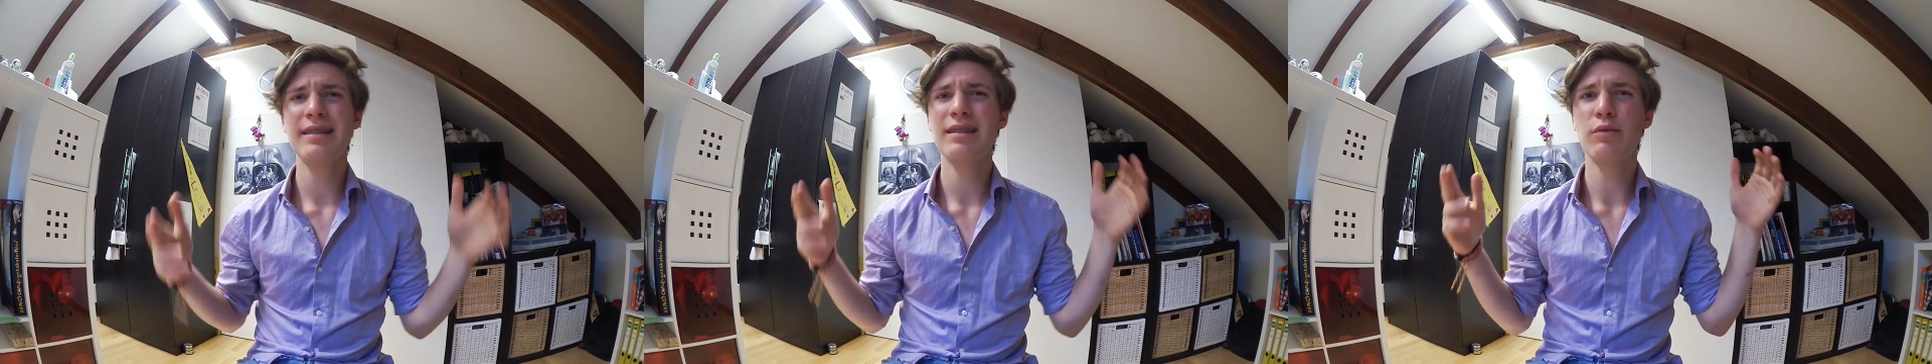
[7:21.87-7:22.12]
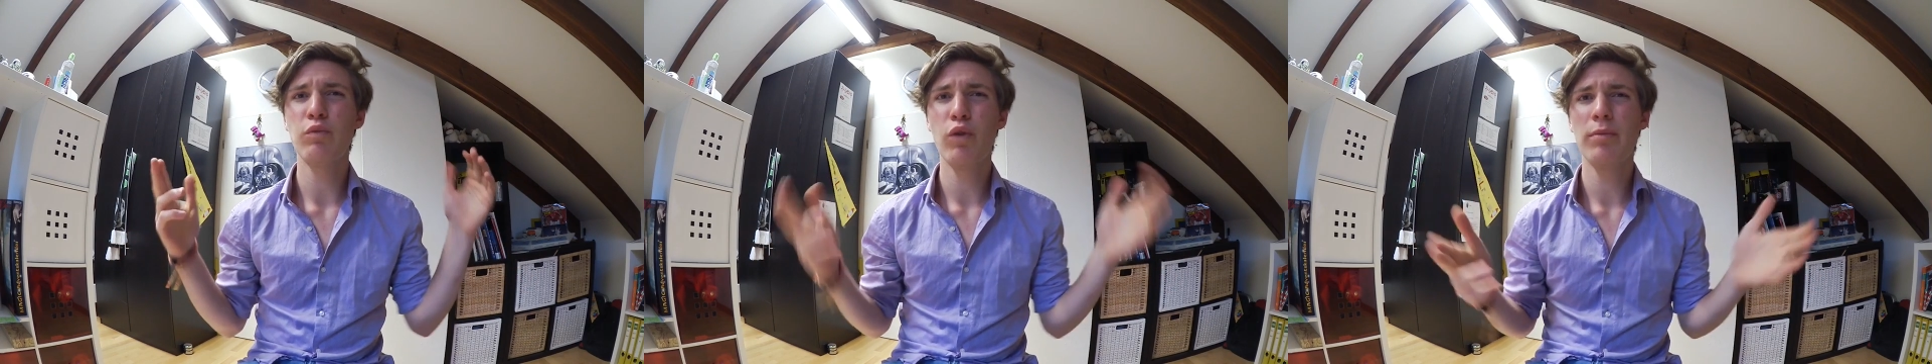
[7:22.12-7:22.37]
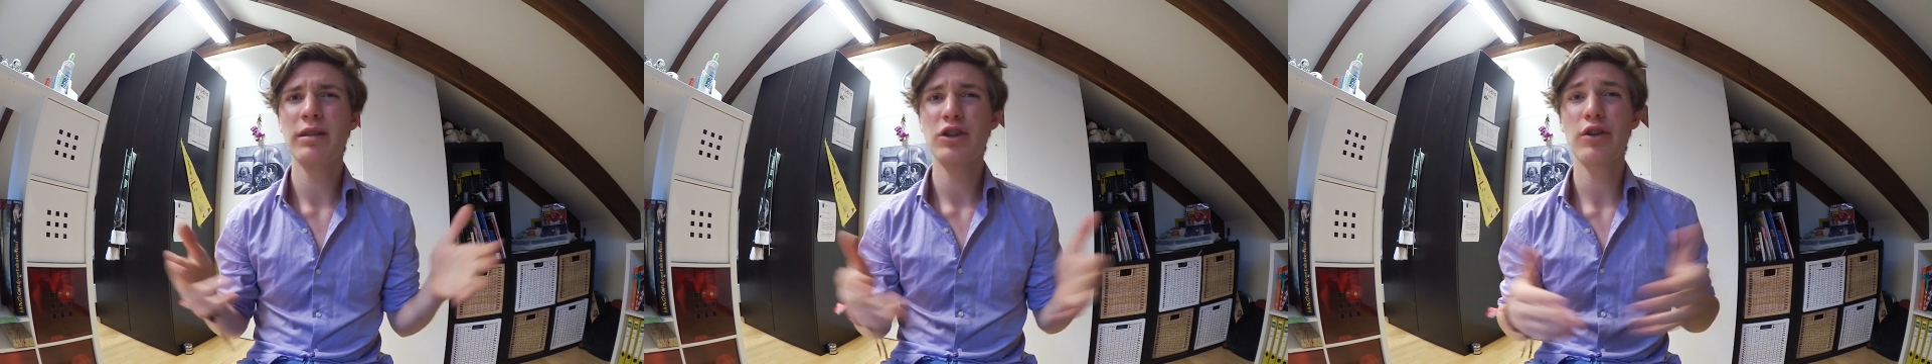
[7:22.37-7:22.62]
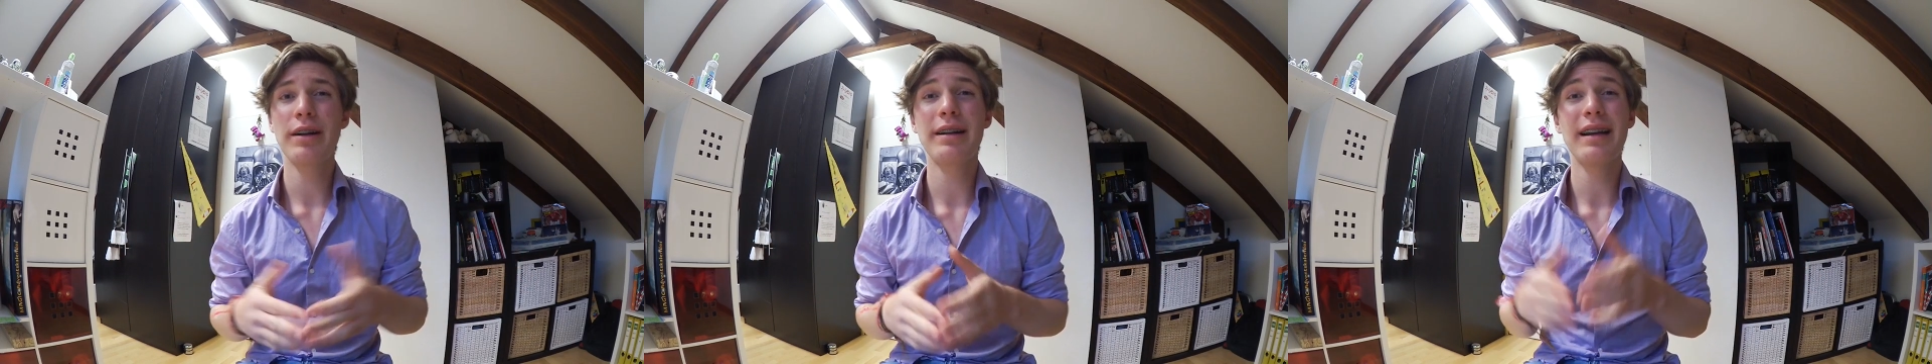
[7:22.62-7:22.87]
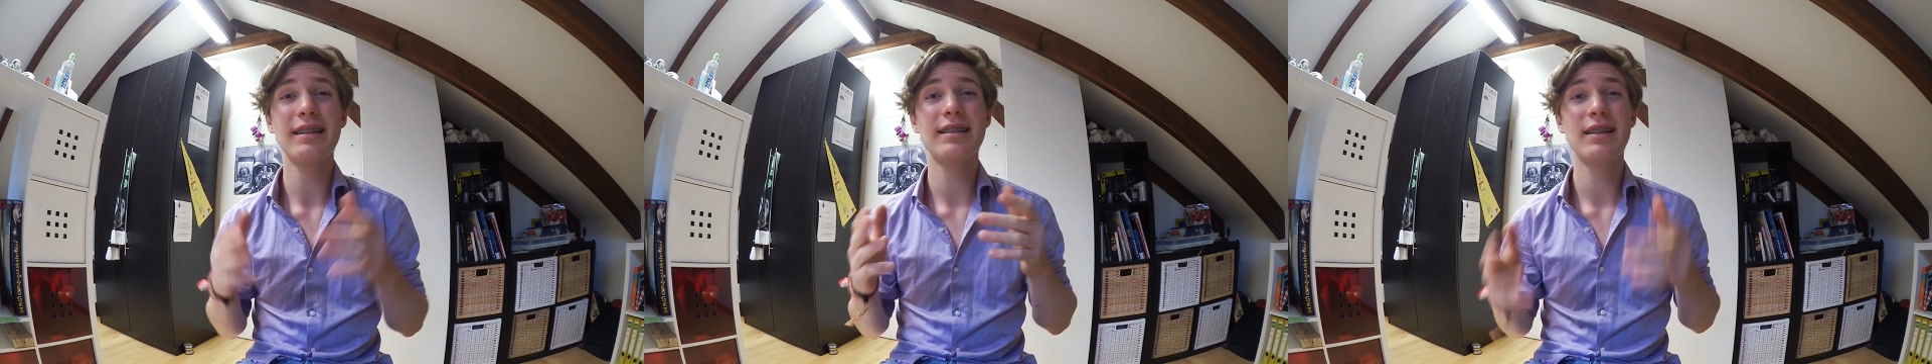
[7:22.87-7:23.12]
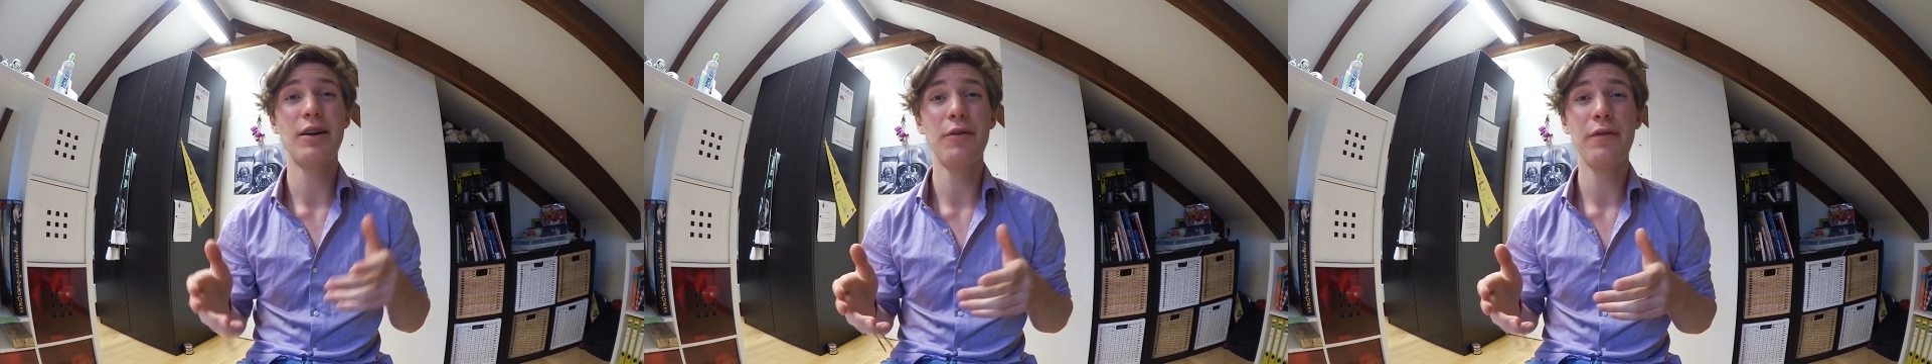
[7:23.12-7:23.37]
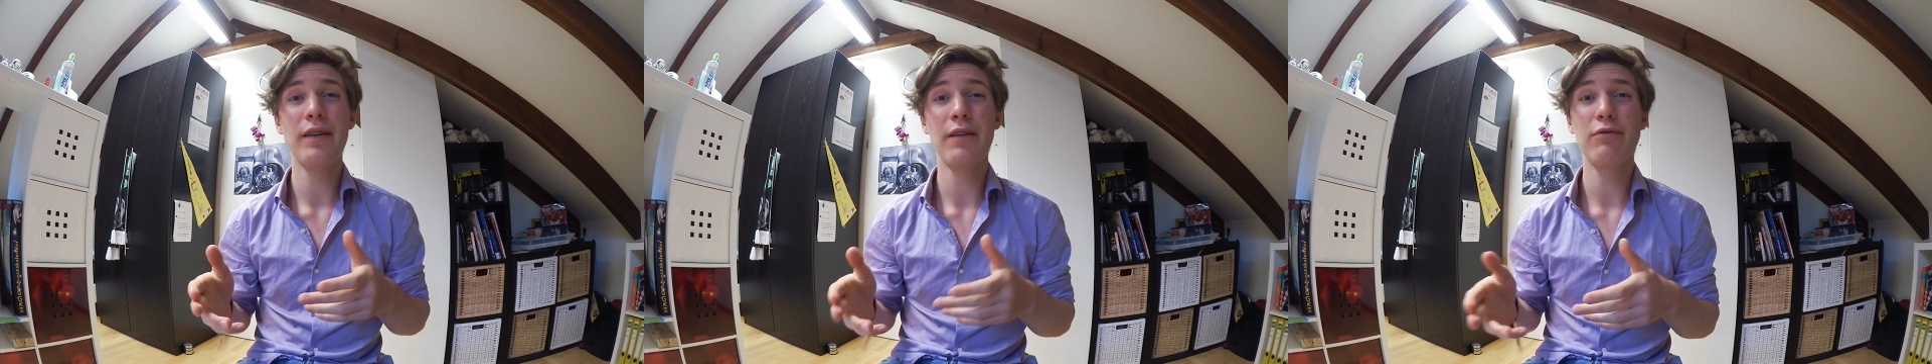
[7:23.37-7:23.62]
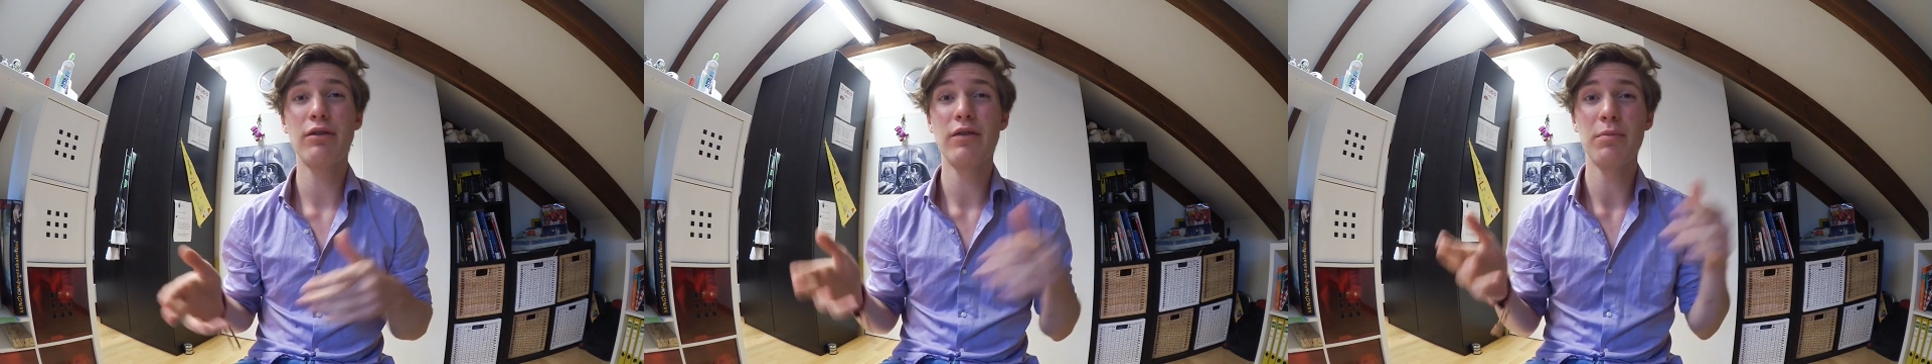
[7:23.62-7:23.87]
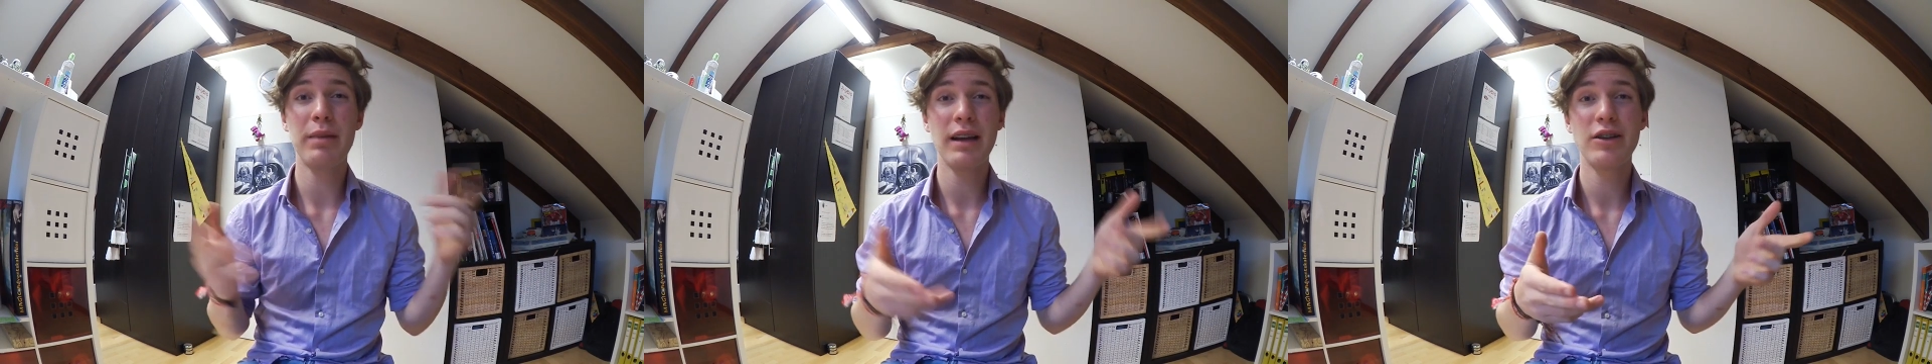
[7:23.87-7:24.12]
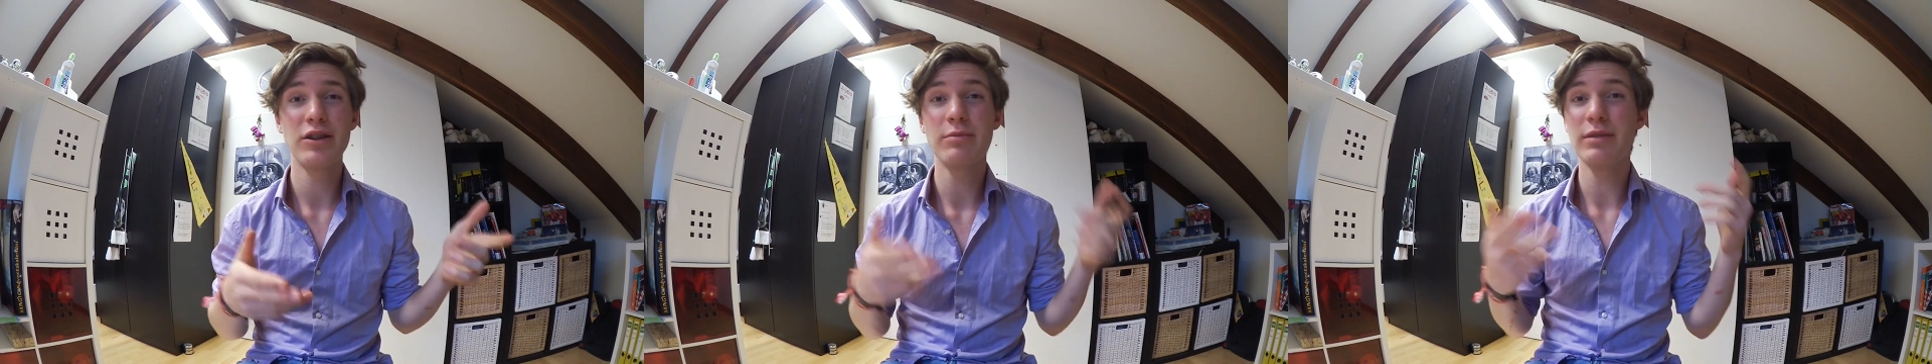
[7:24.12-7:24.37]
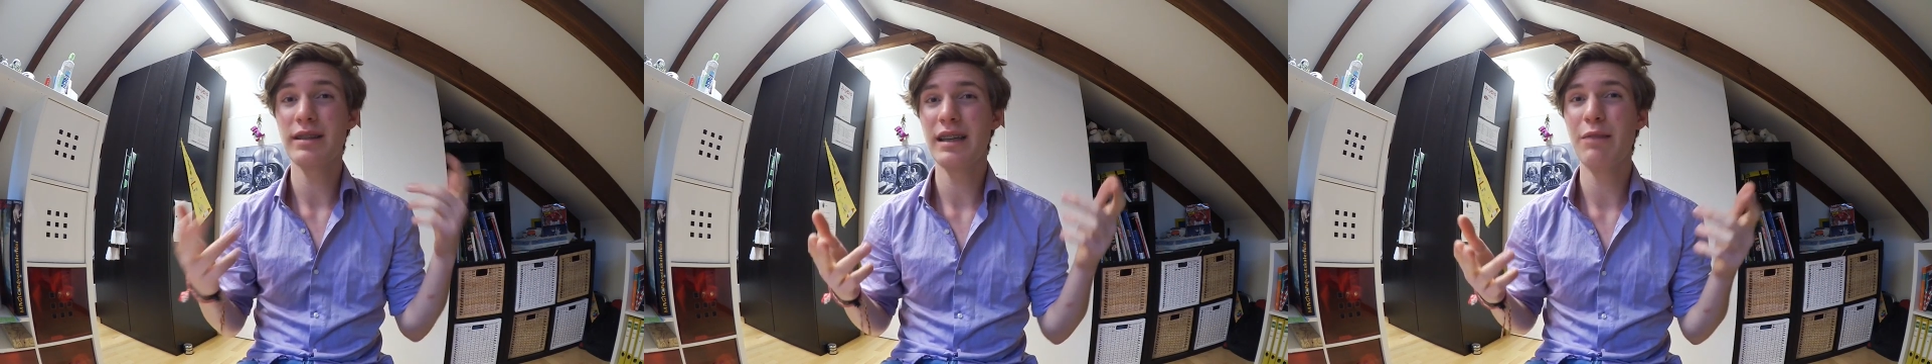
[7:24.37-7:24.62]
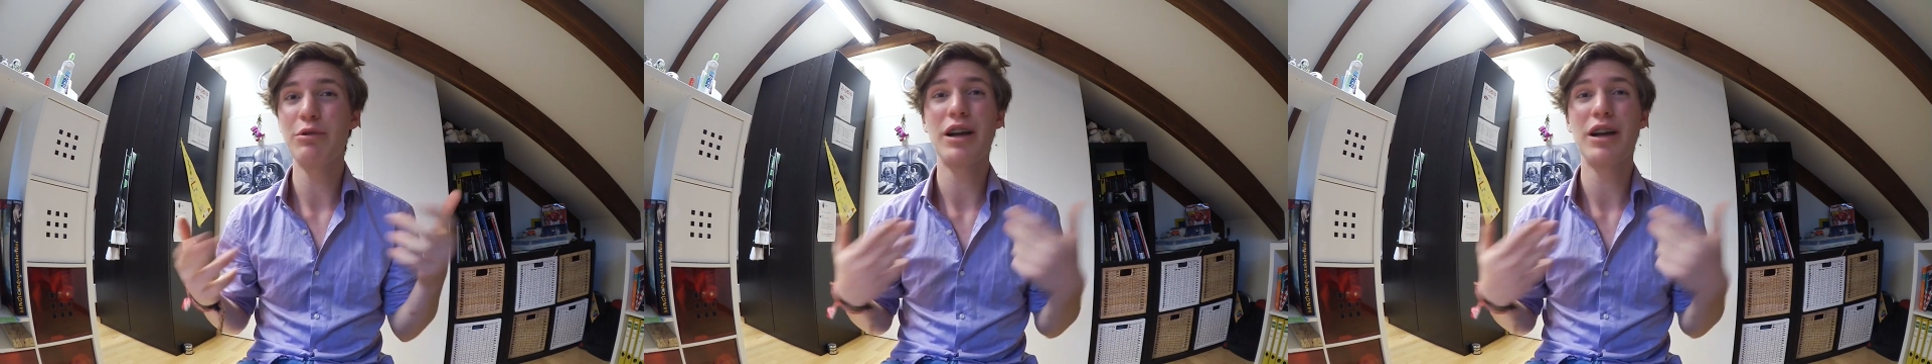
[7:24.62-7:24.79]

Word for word: This is a woman trying to take a selfie in front of a picture in a museum,